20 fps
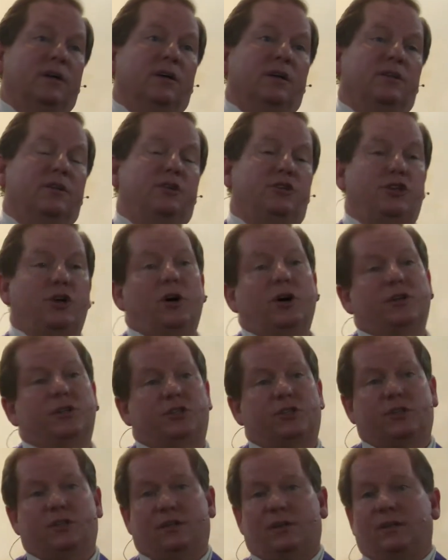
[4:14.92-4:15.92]
the
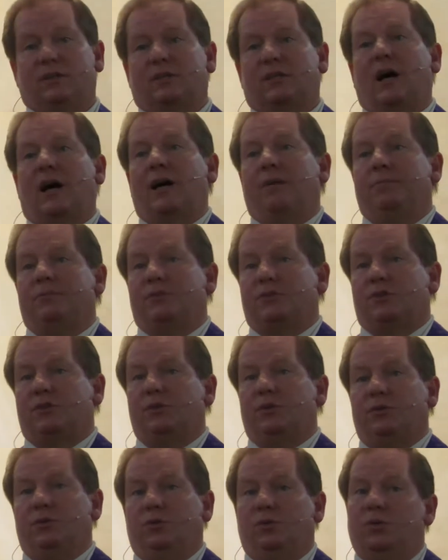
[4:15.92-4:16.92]
church times
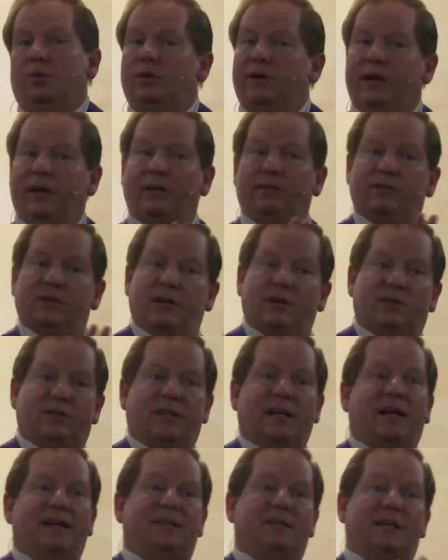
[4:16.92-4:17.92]
2 gives us
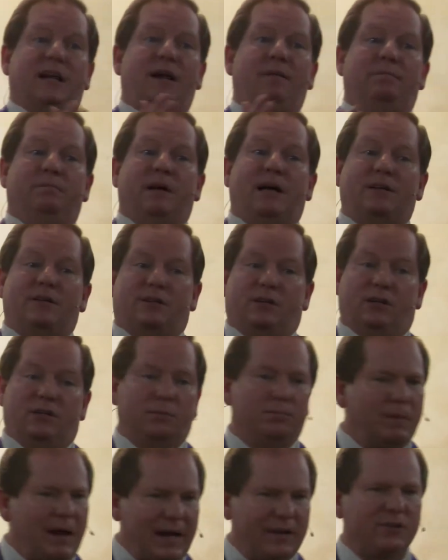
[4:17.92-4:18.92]
that same message.
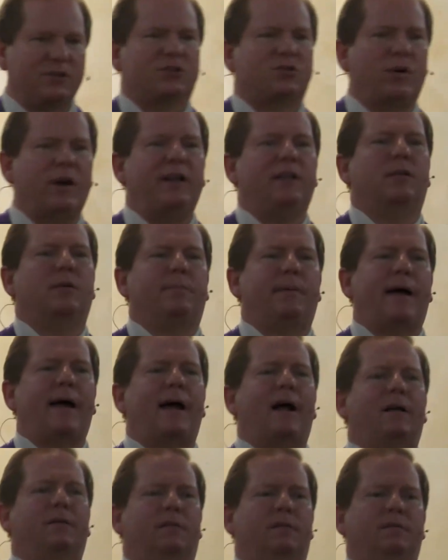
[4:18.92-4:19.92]
Make straight the
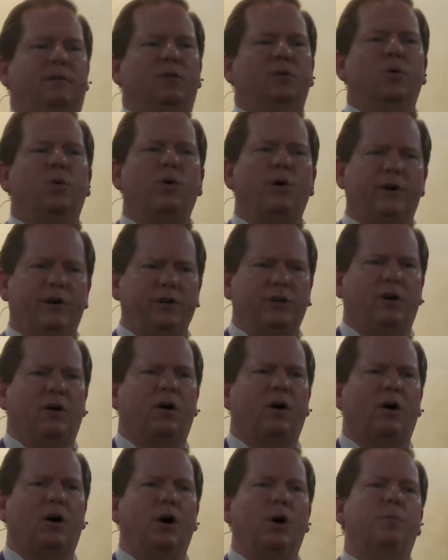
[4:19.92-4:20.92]
path of the Lord in your
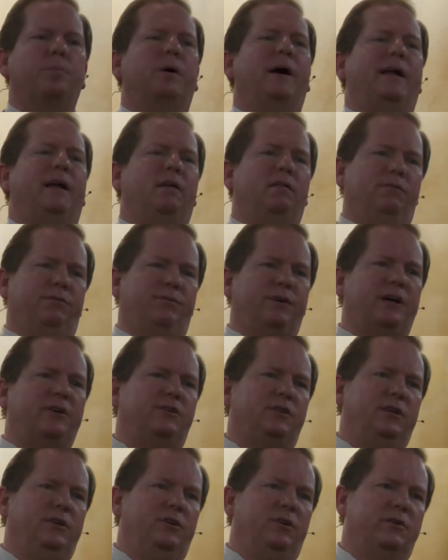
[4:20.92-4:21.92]
heart by
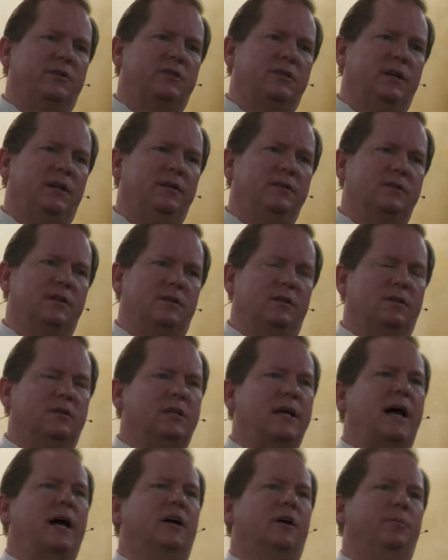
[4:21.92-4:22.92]
confessing your sins in the
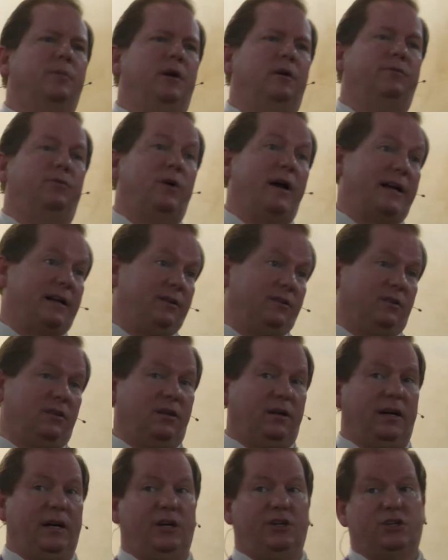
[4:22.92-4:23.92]
sacrament of
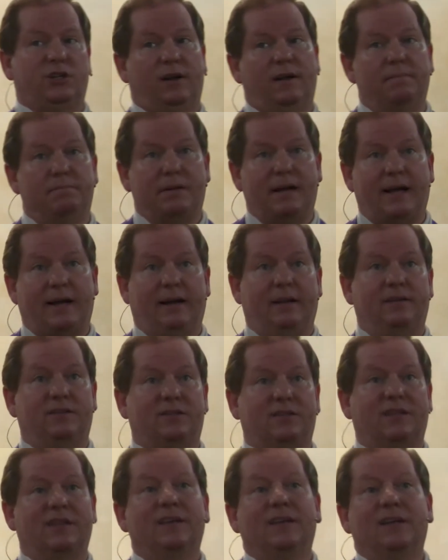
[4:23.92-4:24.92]
reconciliation and penance.